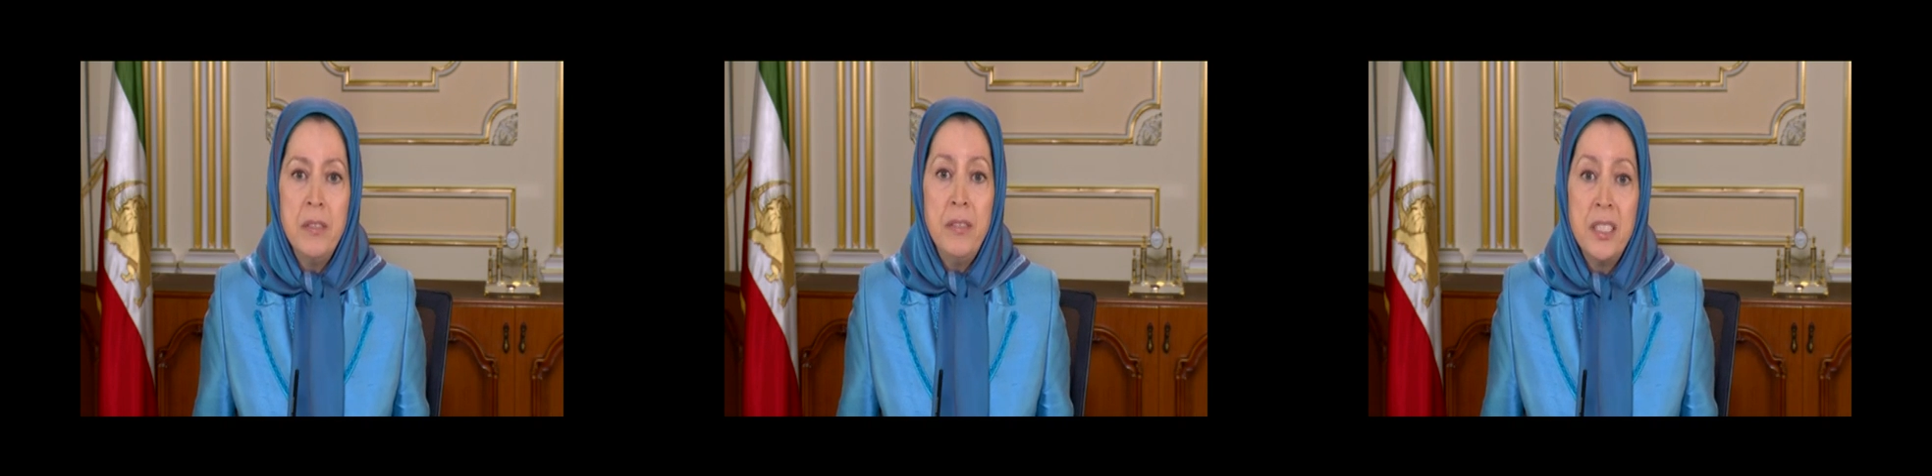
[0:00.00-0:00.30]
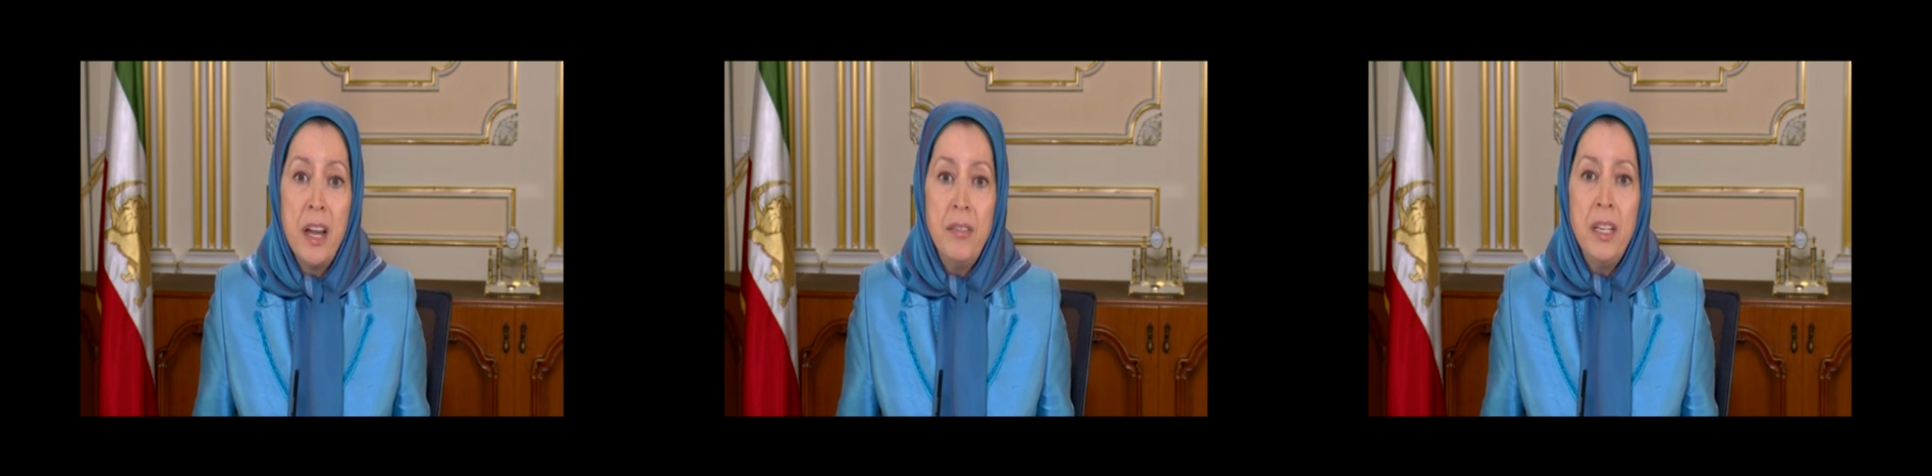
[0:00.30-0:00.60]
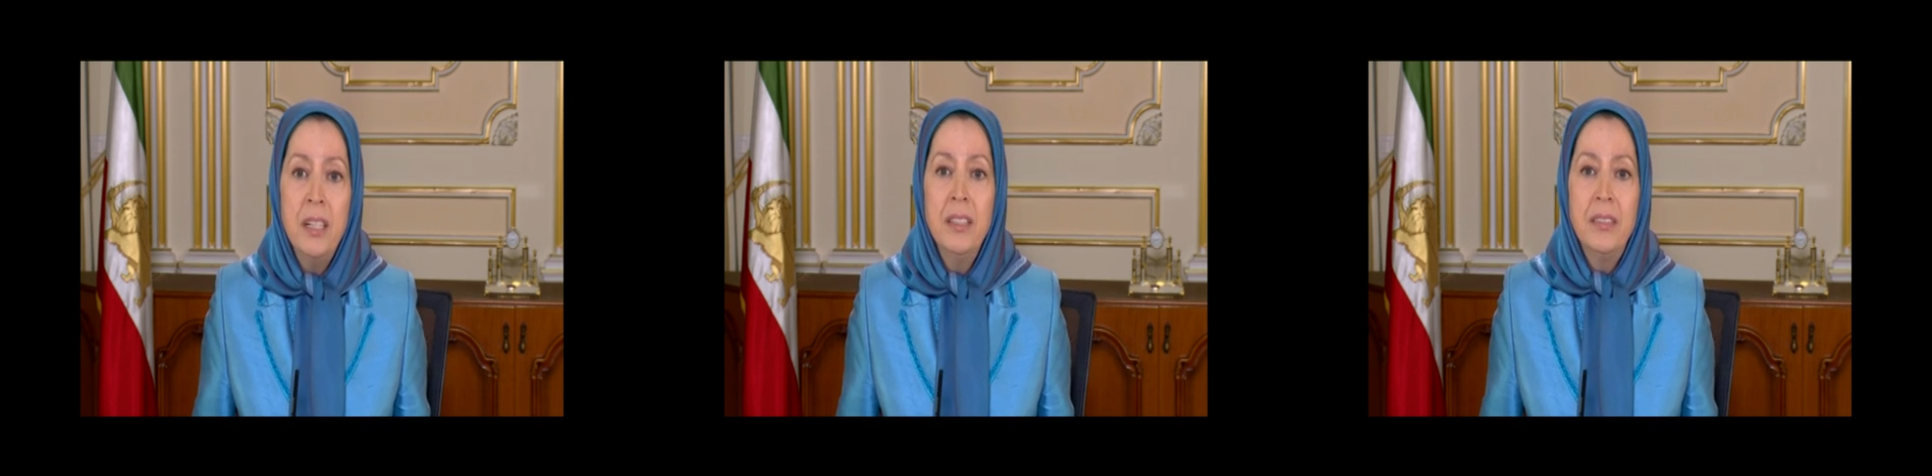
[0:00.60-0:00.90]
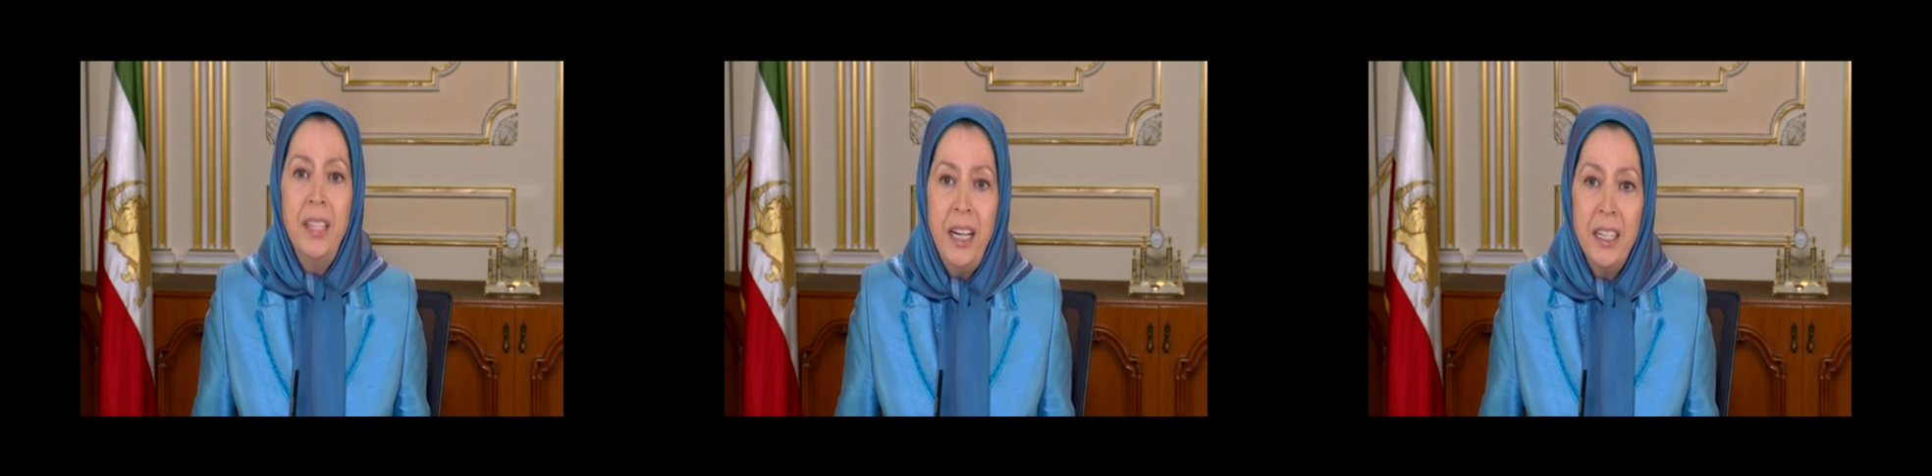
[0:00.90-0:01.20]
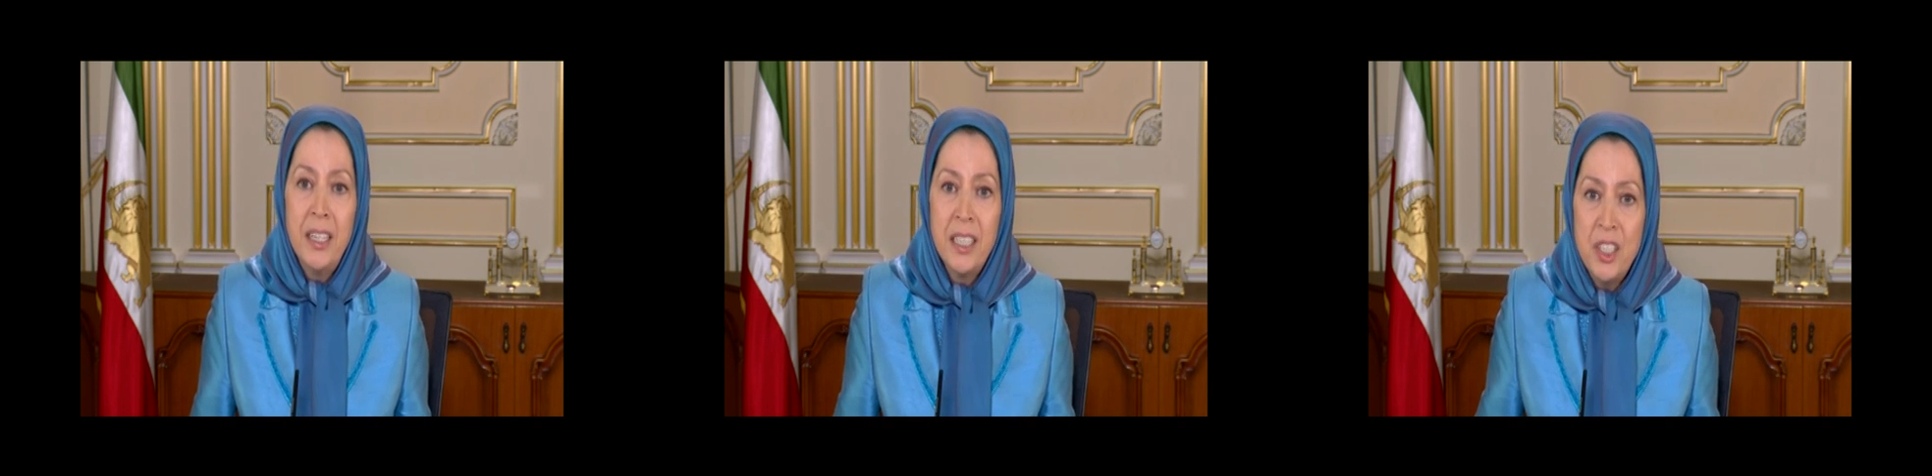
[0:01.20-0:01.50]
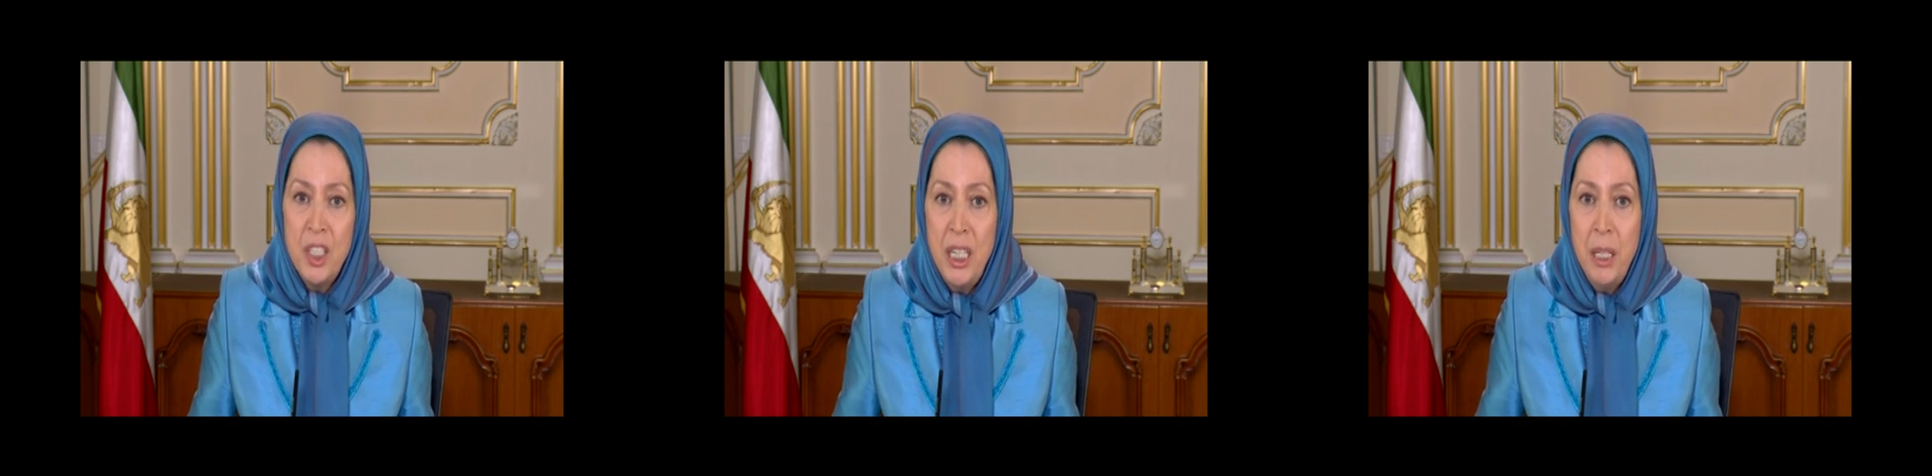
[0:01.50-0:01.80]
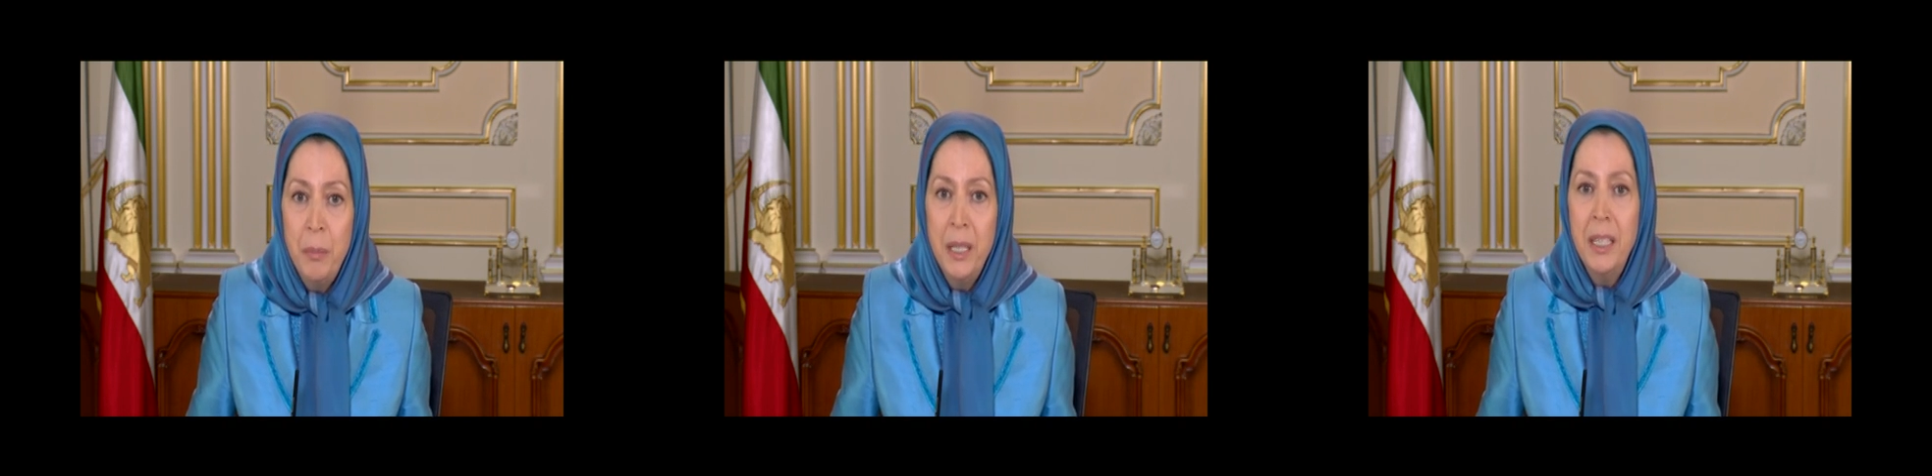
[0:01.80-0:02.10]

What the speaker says: vis-à-vis Tehran regime,